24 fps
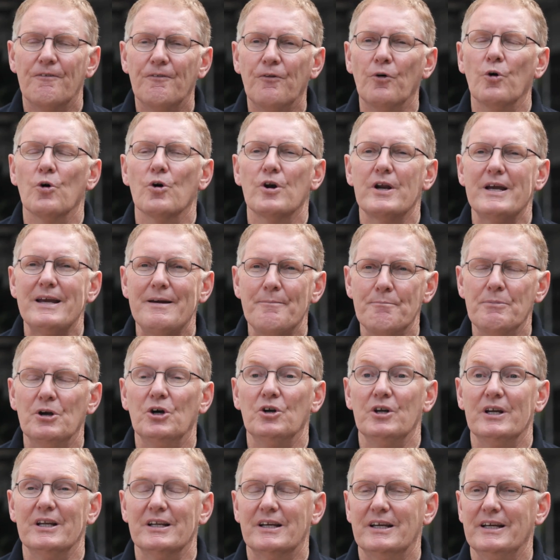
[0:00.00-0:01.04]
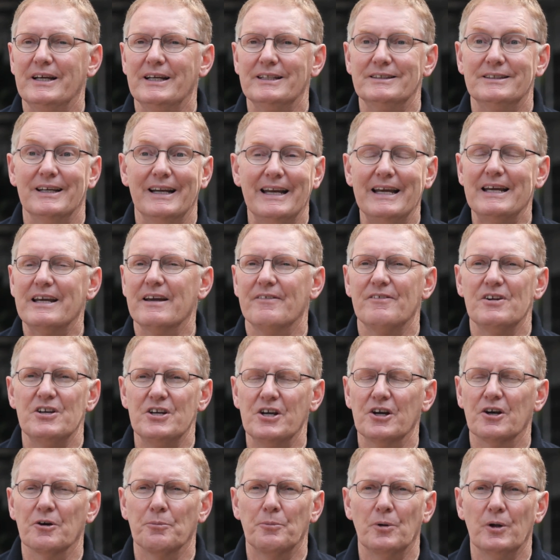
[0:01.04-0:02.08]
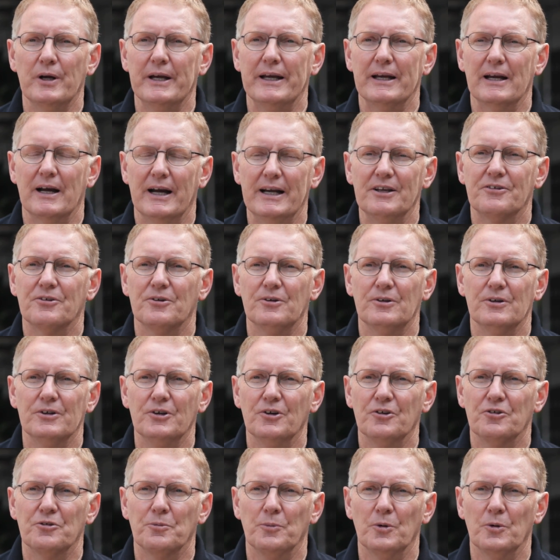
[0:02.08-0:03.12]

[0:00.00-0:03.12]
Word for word: 40 million kids any given year playing high school and youth